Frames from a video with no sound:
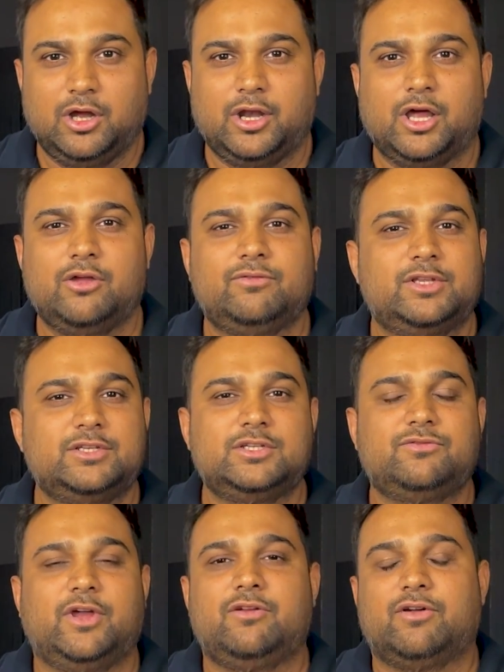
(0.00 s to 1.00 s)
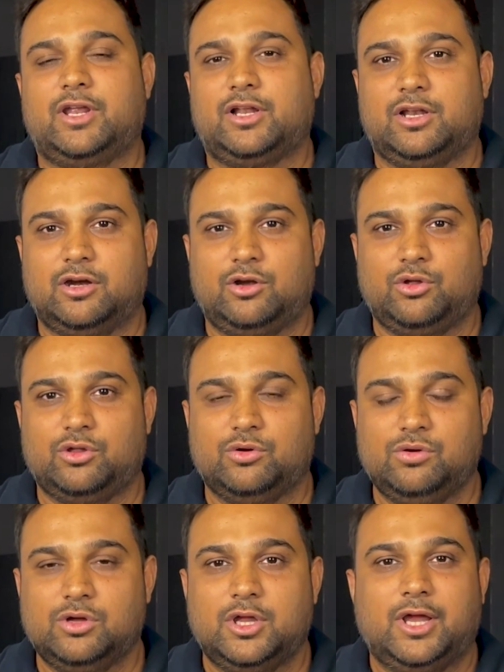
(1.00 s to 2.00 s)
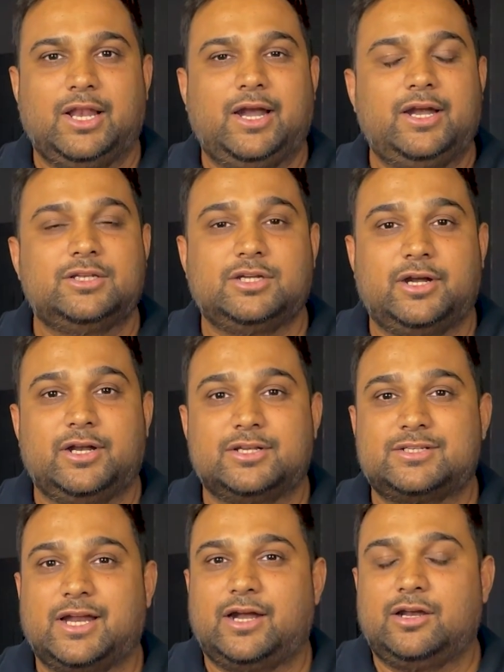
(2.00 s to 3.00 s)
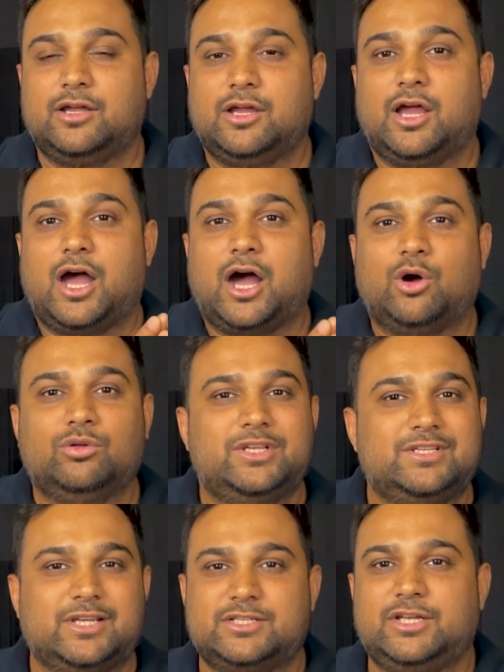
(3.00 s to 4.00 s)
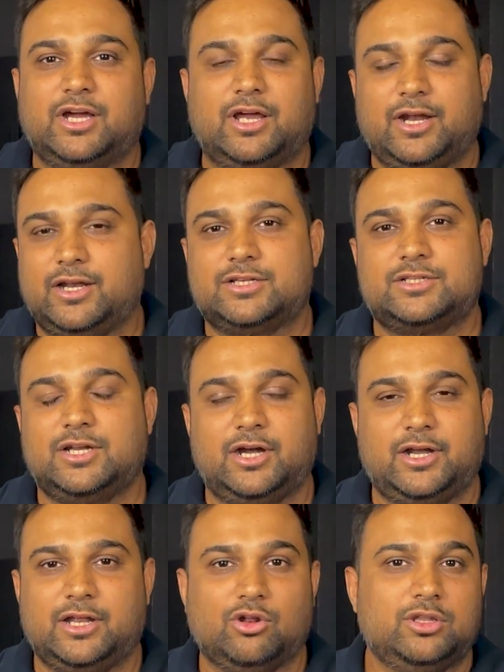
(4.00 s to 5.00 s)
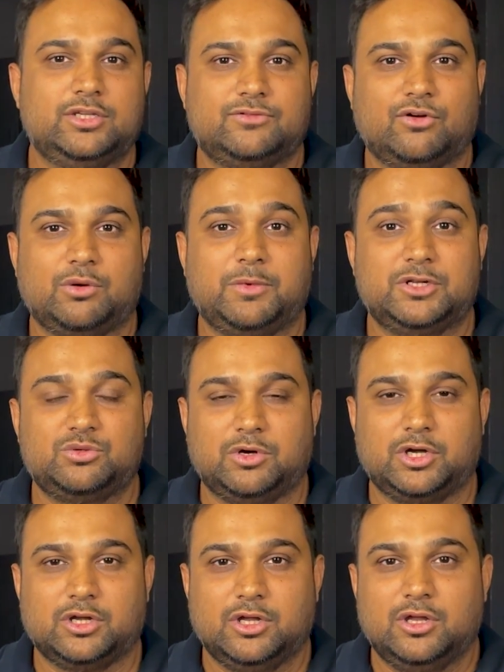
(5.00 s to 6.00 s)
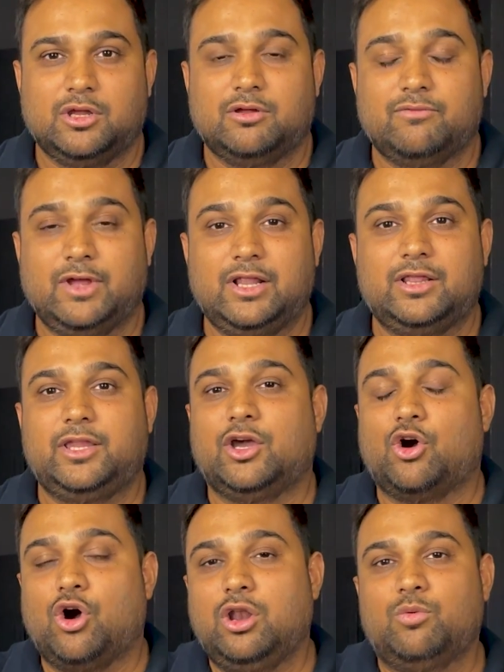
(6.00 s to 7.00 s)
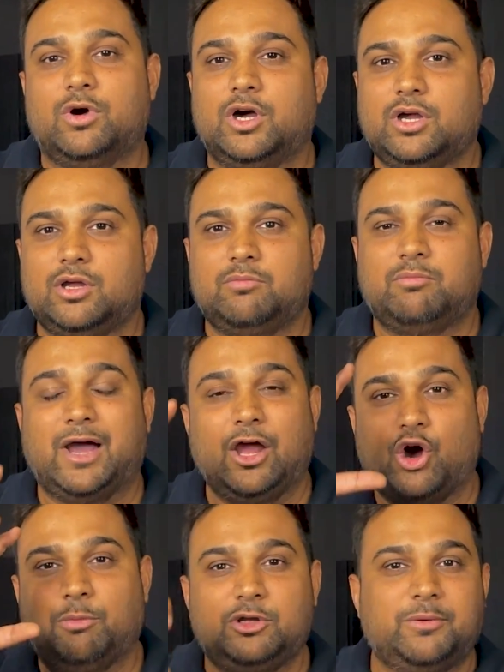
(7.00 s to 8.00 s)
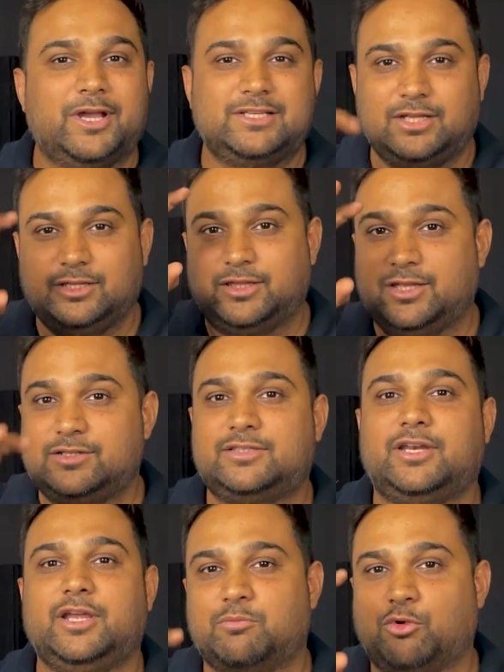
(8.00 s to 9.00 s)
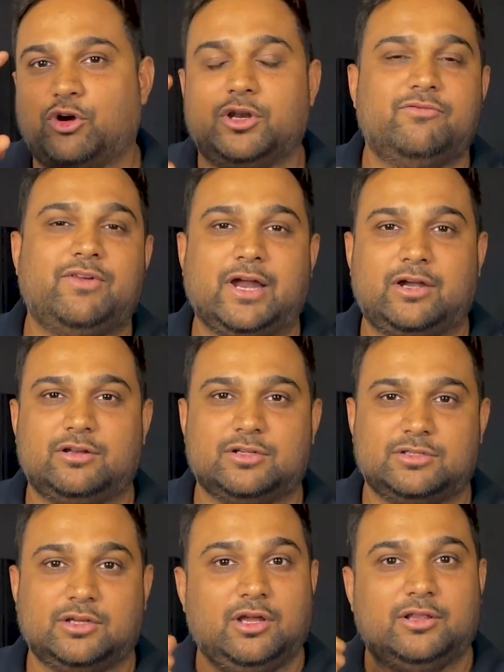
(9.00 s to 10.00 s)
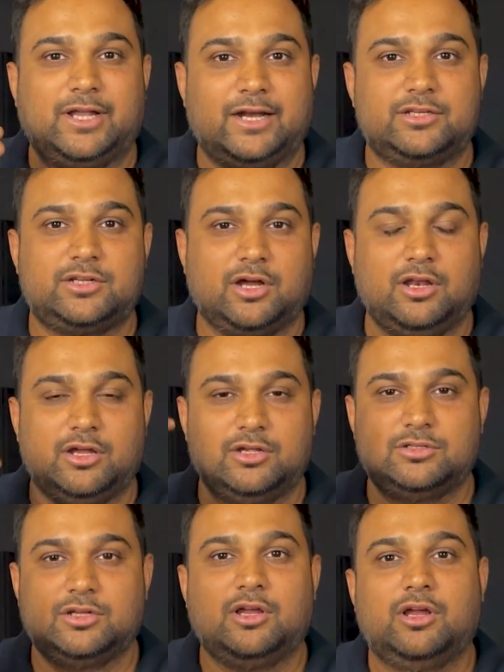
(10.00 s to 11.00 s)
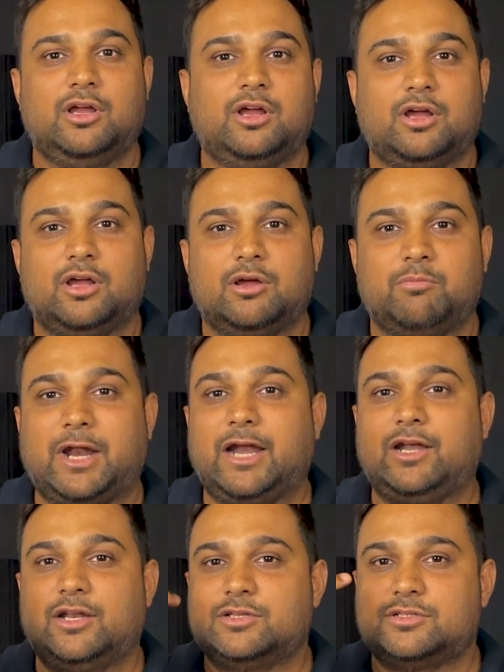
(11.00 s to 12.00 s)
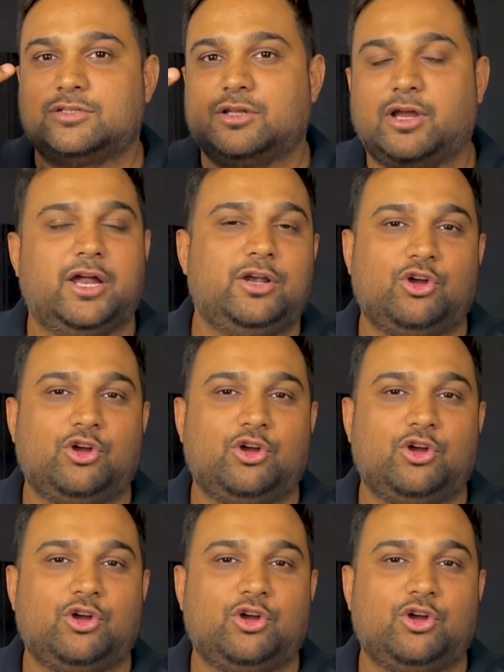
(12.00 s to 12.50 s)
Now if this is very, very clear to you, let us understand how these HDR and HDR10, all these formats work. Well, they all work by optimizing these three important factors, that is colors, brightness and